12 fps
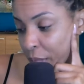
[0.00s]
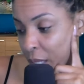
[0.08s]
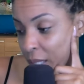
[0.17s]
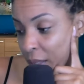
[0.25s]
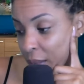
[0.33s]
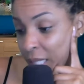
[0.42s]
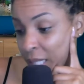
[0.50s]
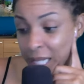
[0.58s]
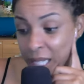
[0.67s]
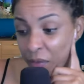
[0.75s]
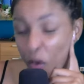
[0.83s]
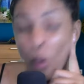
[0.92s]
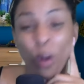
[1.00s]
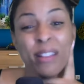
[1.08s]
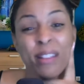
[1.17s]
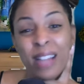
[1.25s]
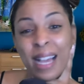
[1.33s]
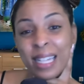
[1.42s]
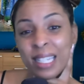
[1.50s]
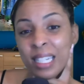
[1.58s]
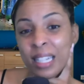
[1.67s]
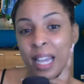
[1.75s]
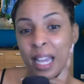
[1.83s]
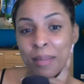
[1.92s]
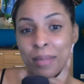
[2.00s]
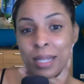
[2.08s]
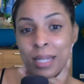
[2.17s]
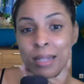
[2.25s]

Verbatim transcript: Six and four in their last ten games.